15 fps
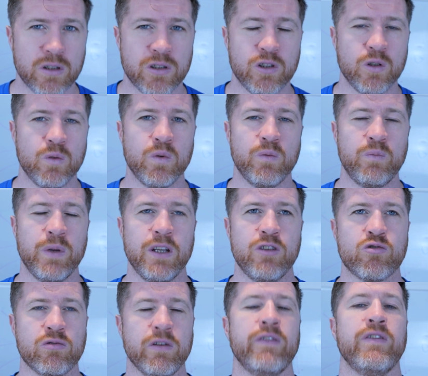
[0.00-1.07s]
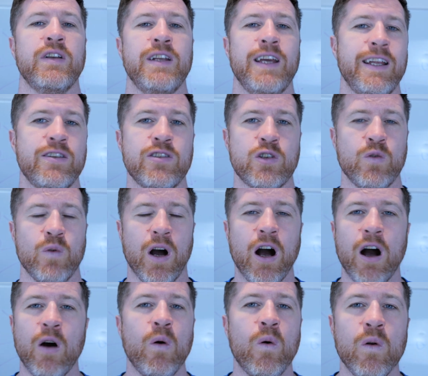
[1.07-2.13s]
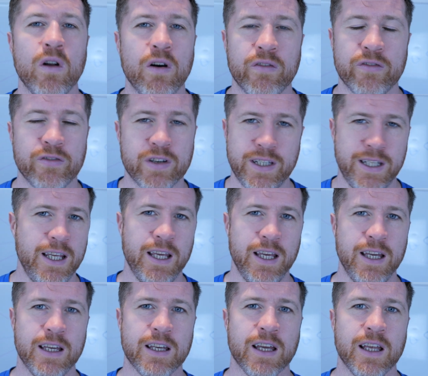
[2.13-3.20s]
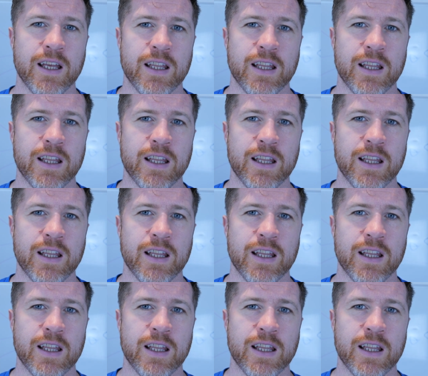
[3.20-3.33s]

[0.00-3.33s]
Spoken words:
You will be driven into a hole of fatigue